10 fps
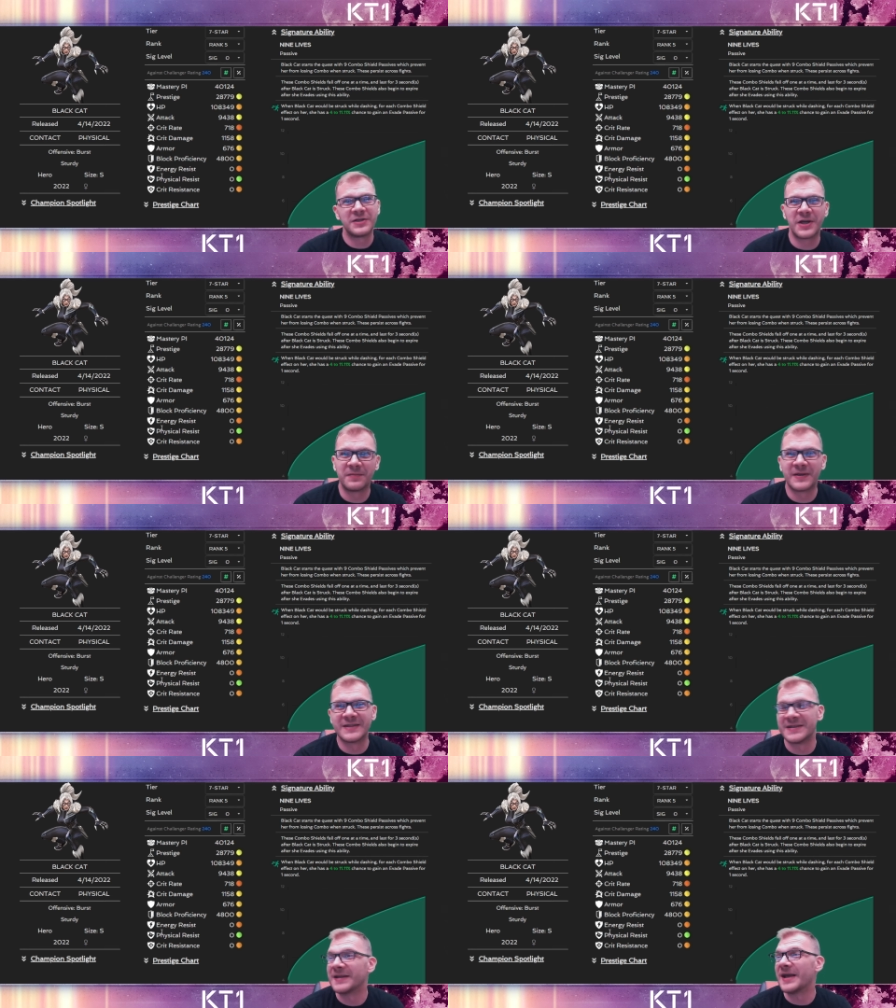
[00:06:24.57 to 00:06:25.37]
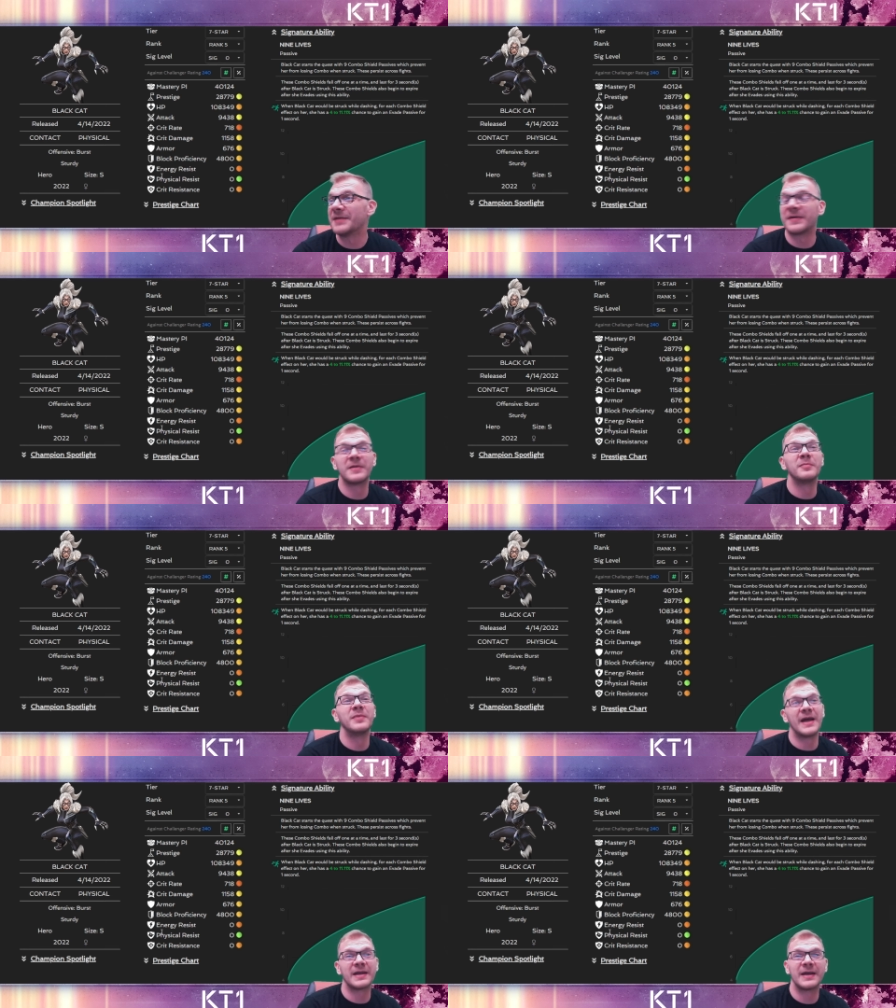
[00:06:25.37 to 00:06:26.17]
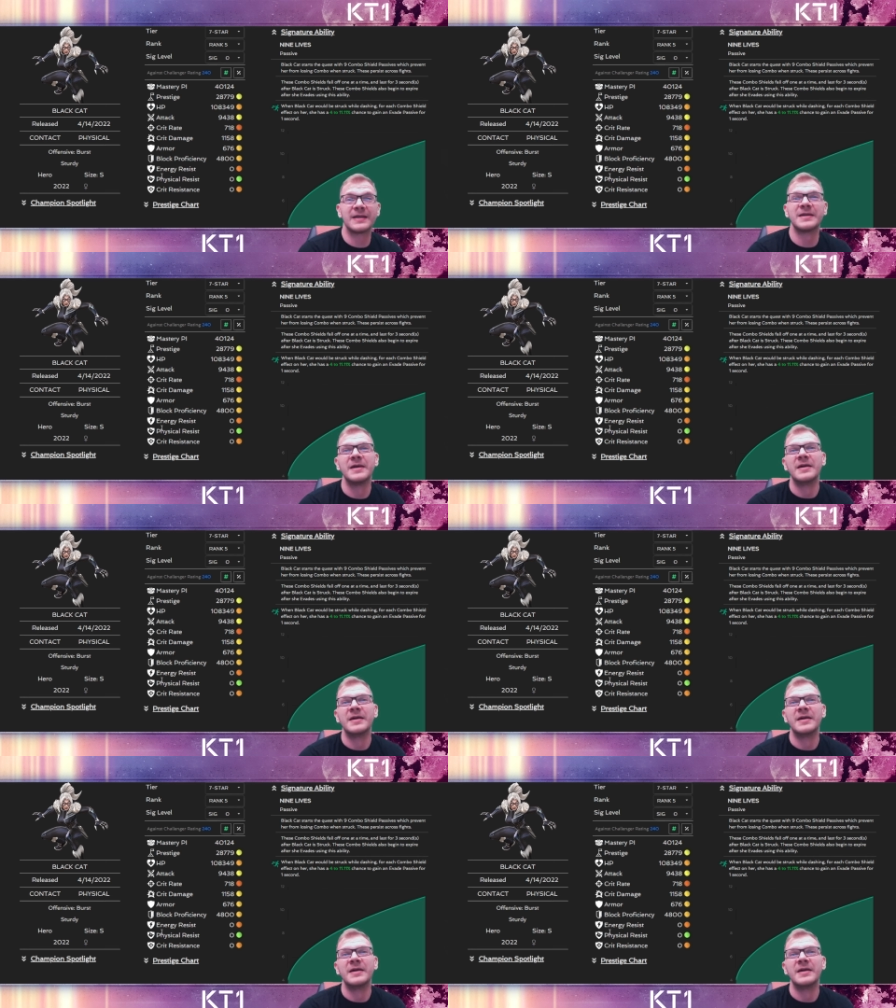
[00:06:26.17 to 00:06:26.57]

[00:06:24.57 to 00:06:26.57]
champions in the game, I think Black Cat.